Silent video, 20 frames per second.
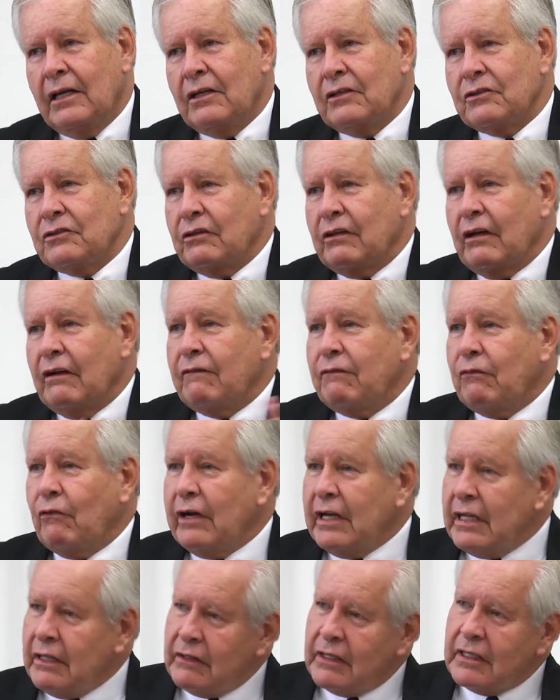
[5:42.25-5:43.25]
So
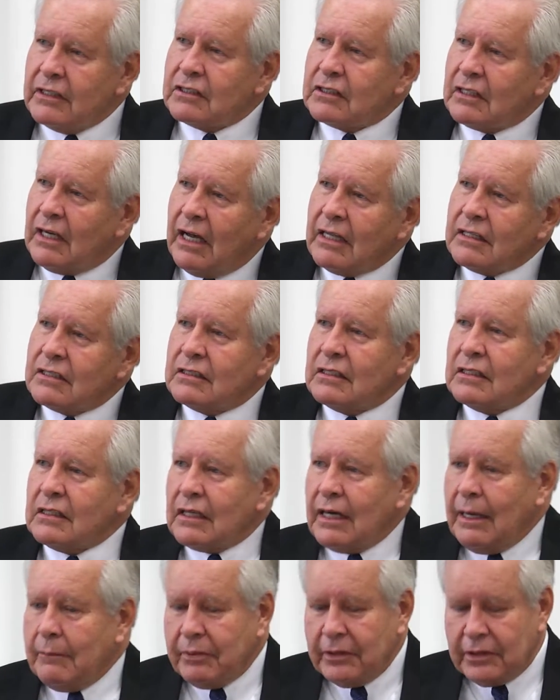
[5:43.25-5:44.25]
therefore, in this constant
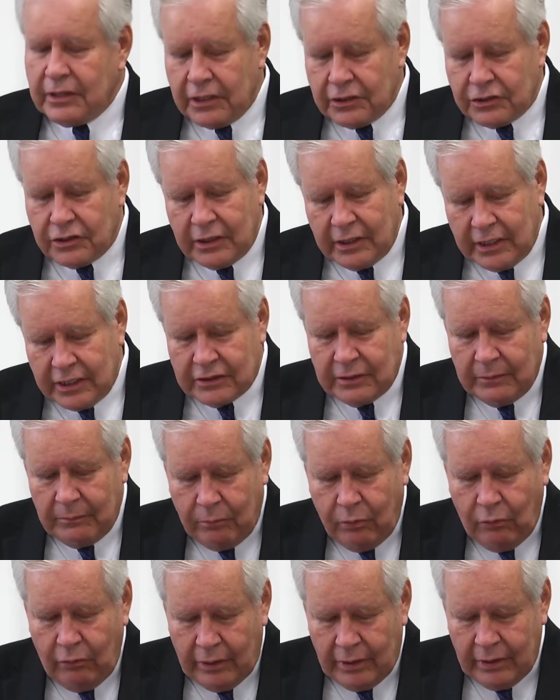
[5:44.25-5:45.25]
competition, it's
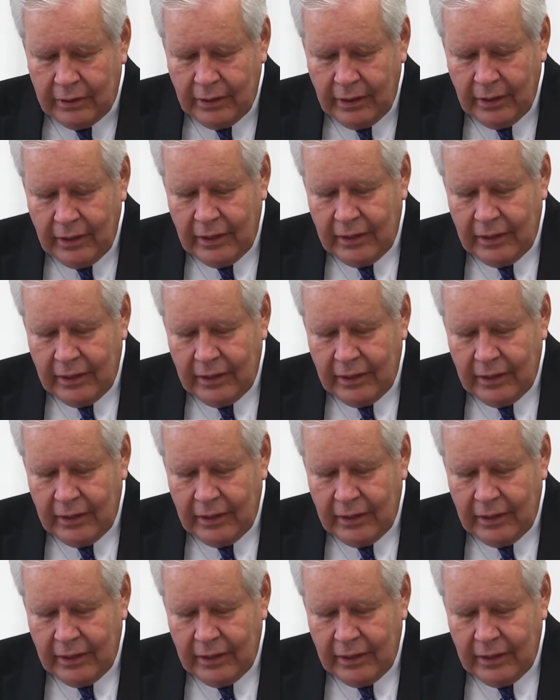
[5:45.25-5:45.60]
important